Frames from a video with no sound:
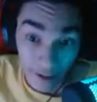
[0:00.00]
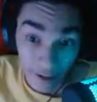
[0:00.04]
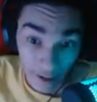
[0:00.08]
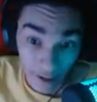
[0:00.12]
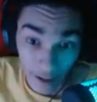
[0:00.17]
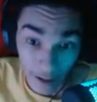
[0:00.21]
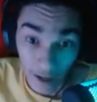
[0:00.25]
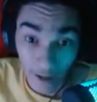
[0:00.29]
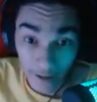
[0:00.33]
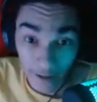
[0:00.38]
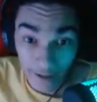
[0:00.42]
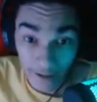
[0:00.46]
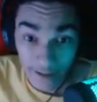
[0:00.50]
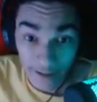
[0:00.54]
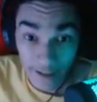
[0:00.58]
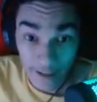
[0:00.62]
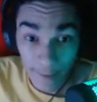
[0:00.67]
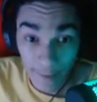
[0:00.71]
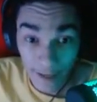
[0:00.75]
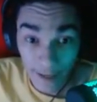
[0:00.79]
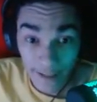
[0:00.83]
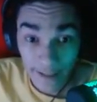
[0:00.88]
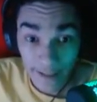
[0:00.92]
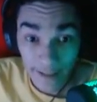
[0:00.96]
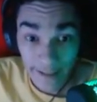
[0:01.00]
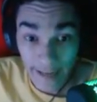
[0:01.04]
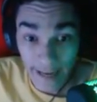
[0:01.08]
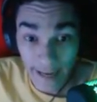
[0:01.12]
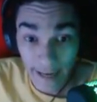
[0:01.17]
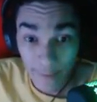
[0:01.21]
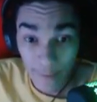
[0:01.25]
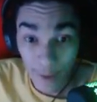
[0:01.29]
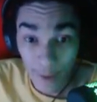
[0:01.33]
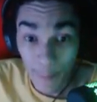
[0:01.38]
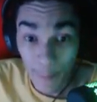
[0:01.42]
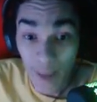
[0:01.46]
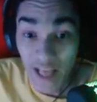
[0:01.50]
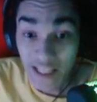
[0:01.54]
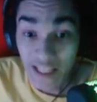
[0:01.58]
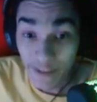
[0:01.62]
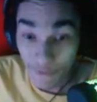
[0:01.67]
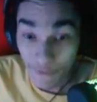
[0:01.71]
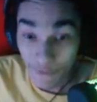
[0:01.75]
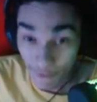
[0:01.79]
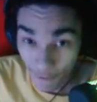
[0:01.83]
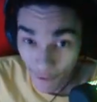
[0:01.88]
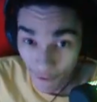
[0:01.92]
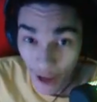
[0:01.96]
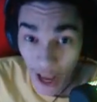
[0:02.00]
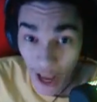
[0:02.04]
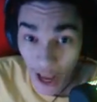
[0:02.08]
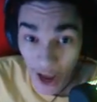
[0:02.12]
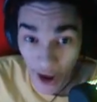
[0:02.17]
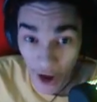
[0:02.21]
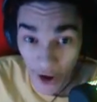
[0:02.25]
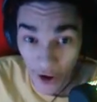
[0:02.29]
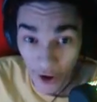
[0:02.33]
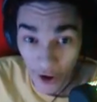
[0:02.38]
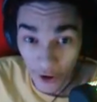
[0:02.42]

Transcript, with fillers: at least they made the game a bit fair.